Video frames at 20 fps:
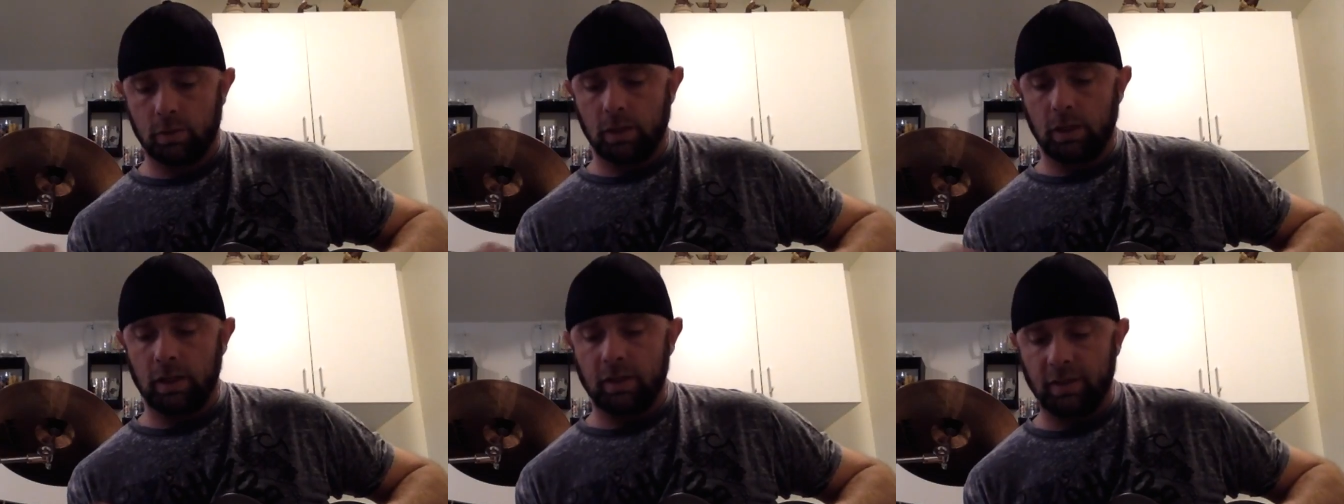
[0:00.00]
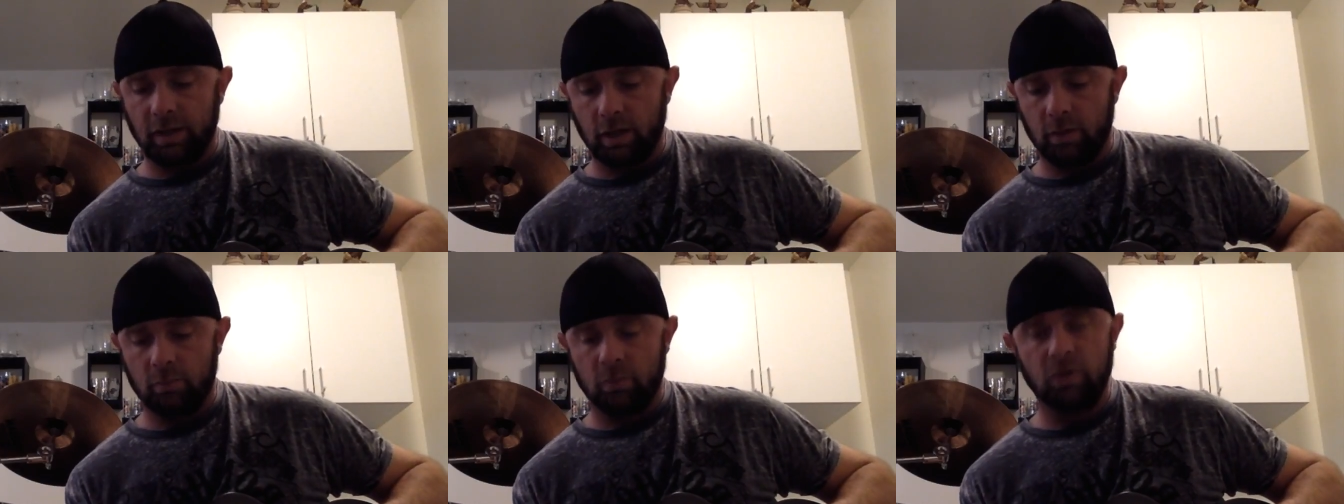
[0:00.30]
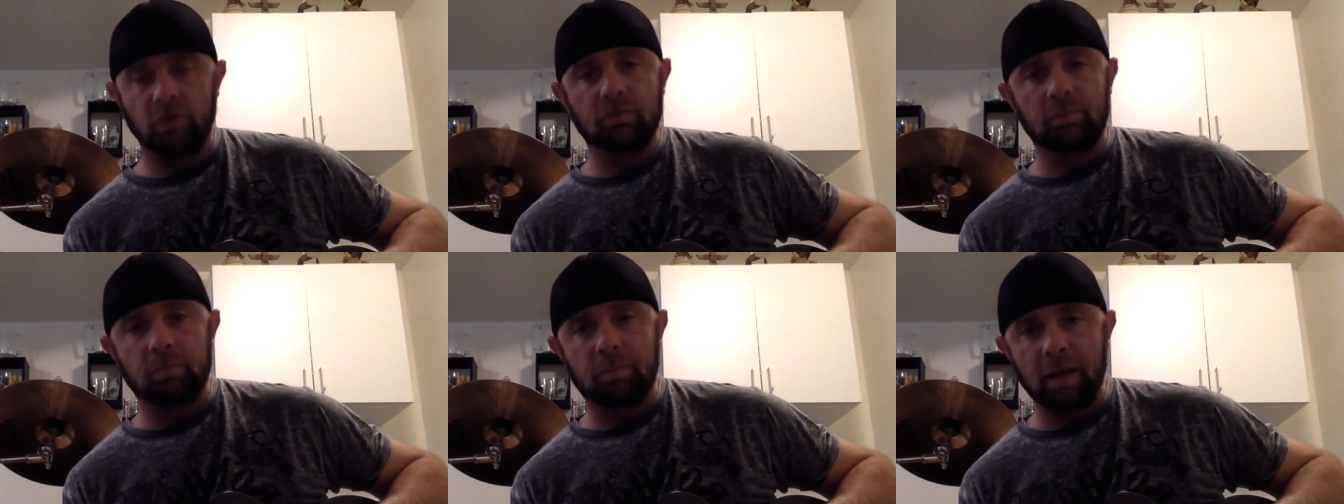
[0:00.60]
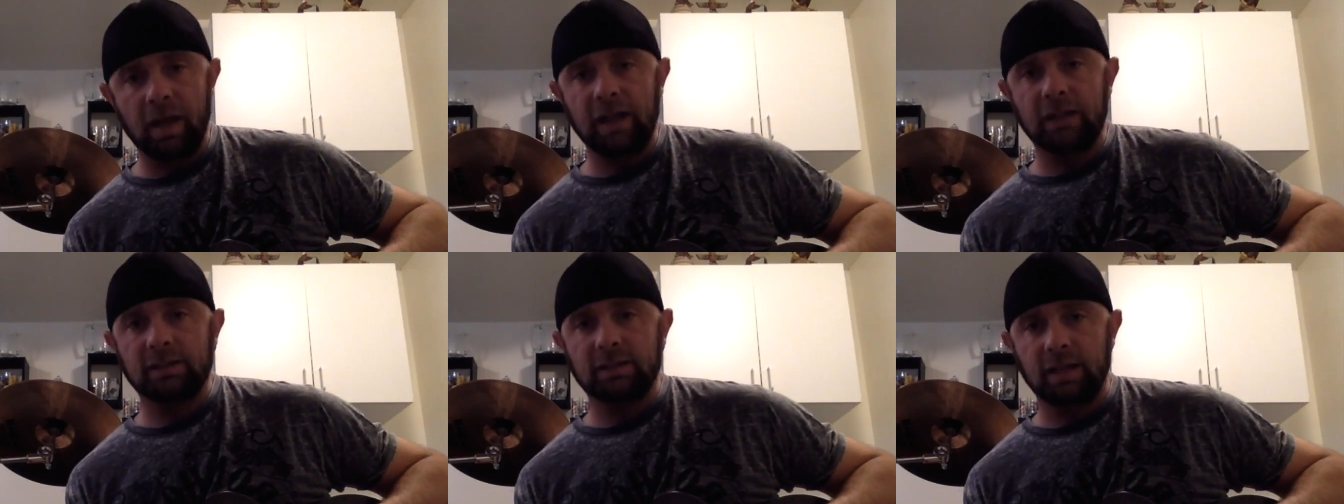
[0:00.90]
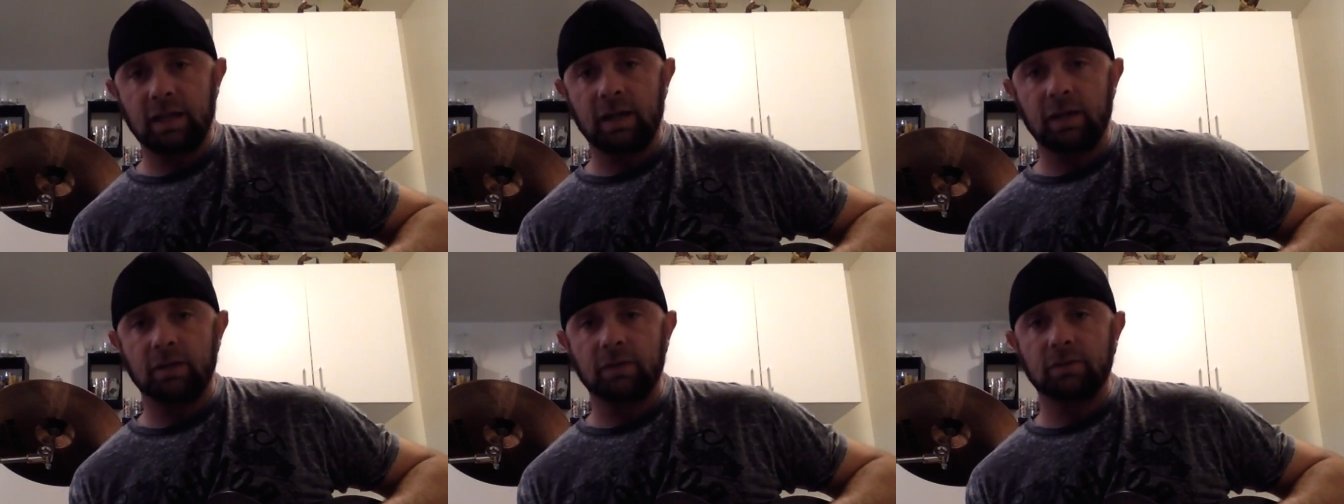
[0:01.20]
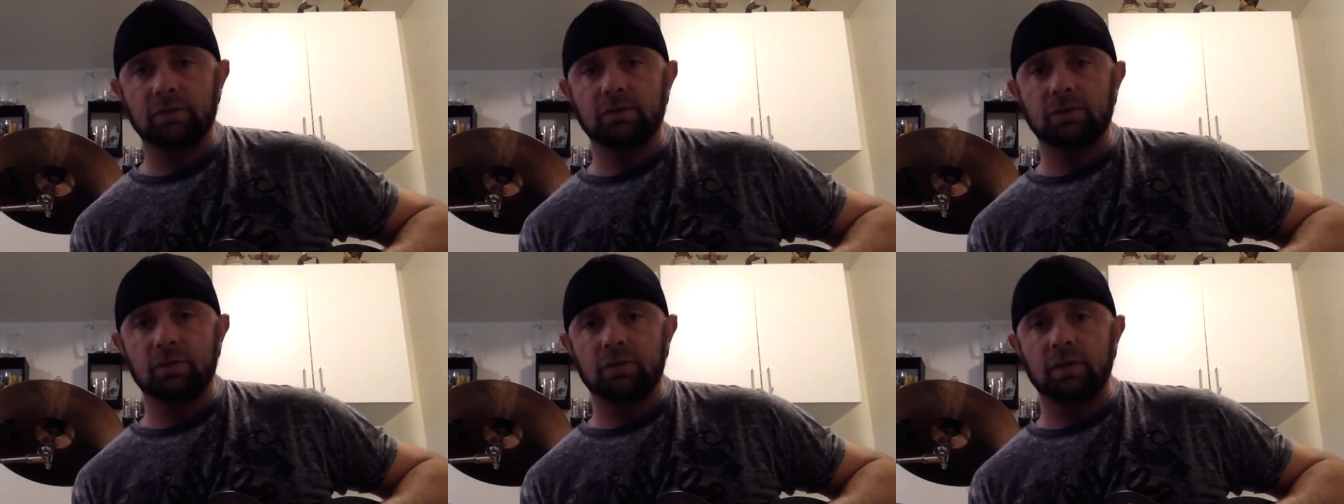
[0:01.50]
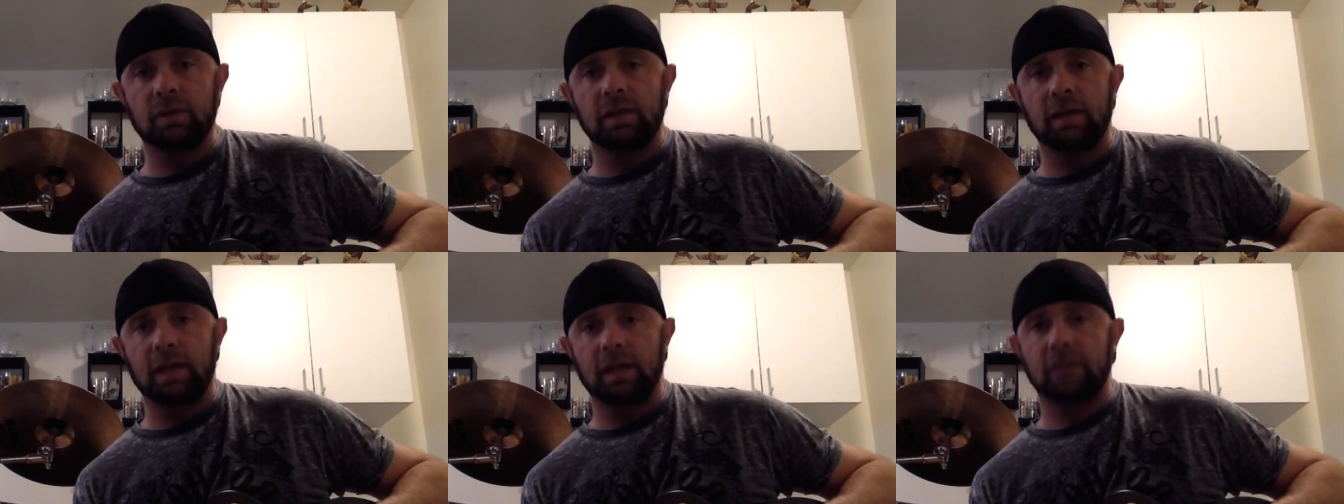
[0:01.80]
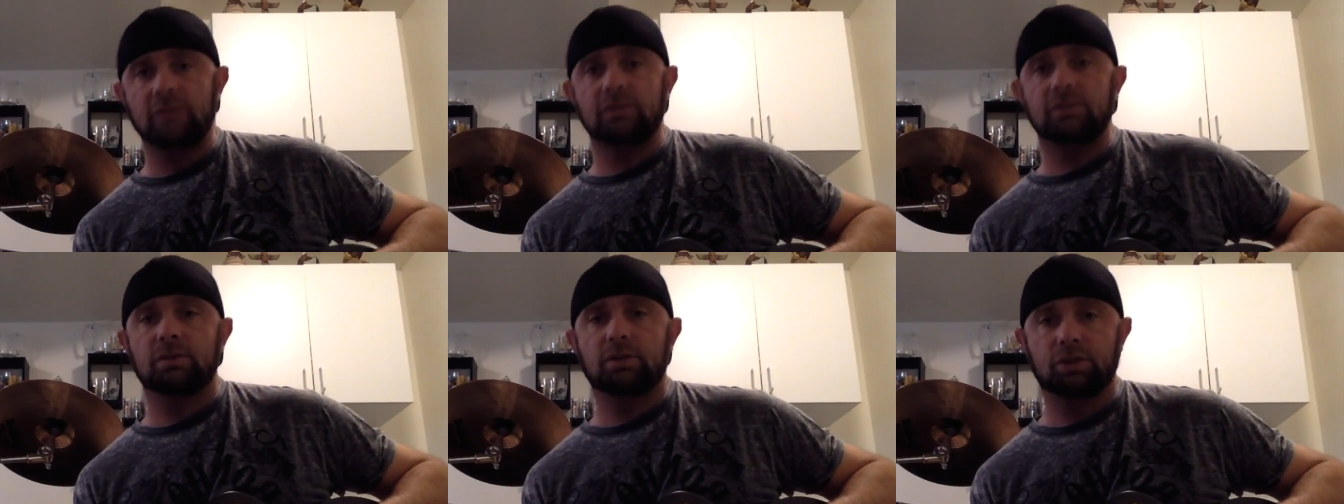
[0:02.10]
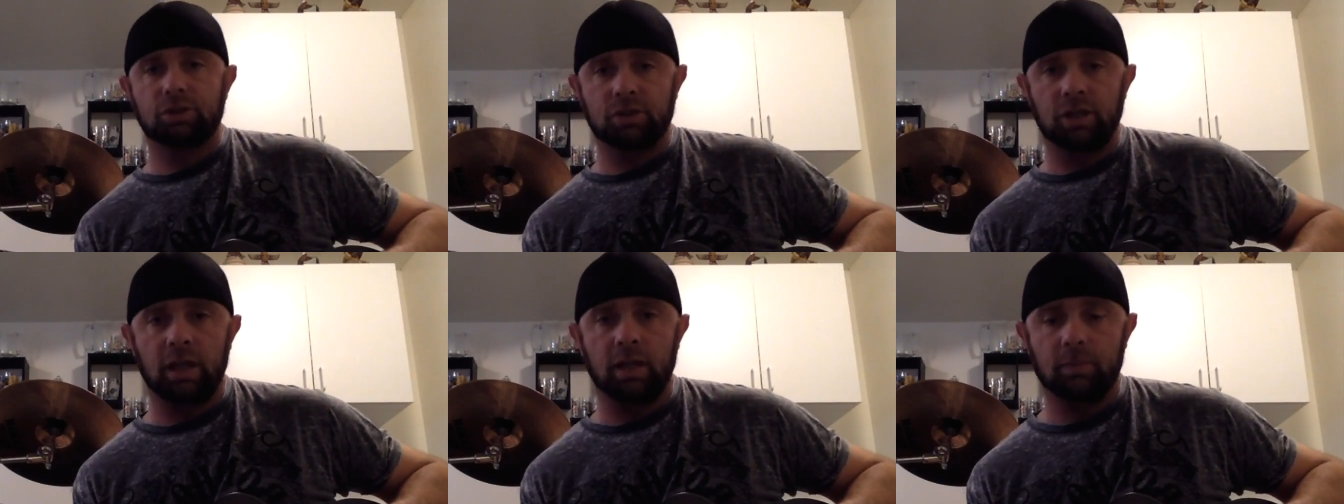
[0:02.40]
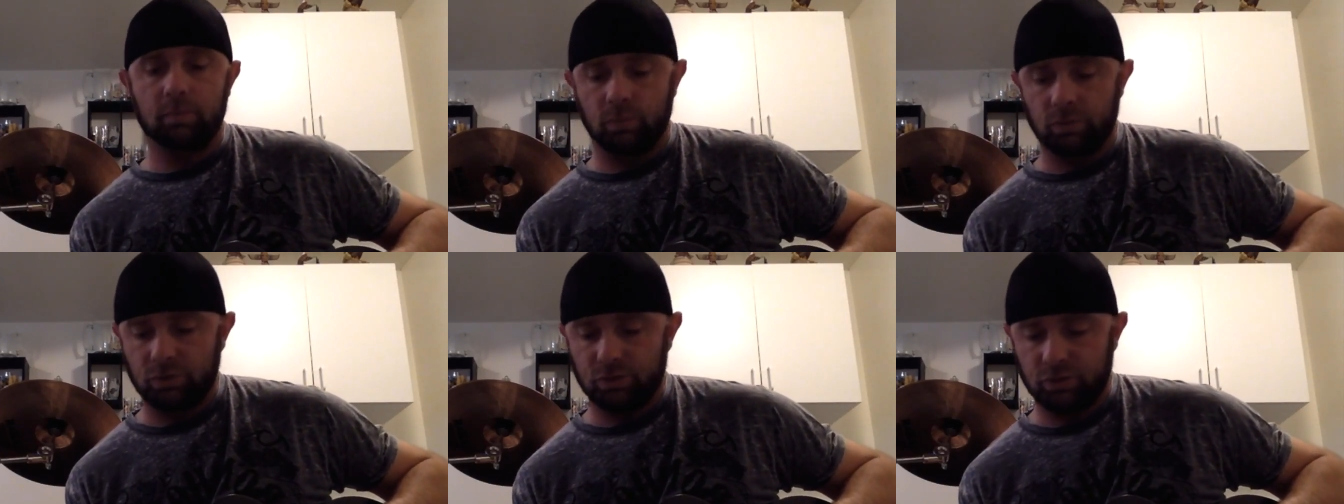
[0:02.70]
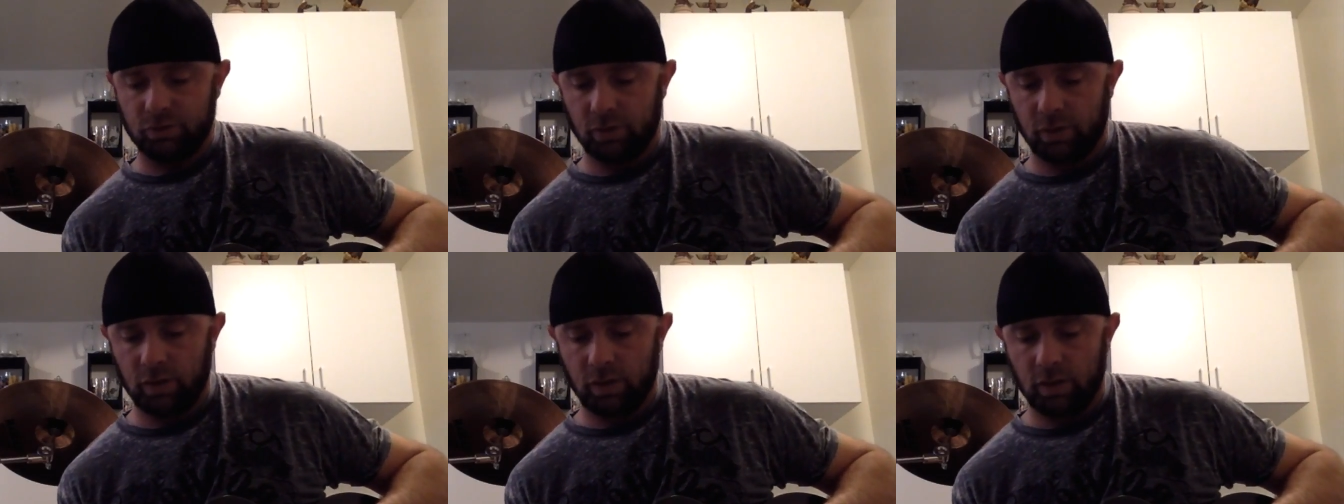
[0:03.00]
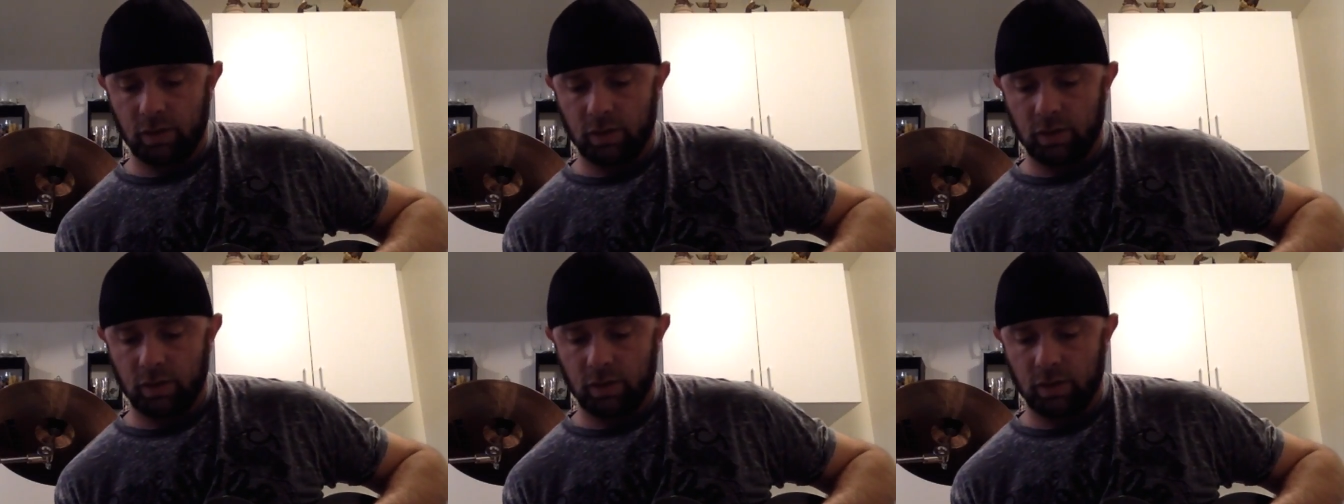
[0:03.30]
and then I'll move back down to the next shape, which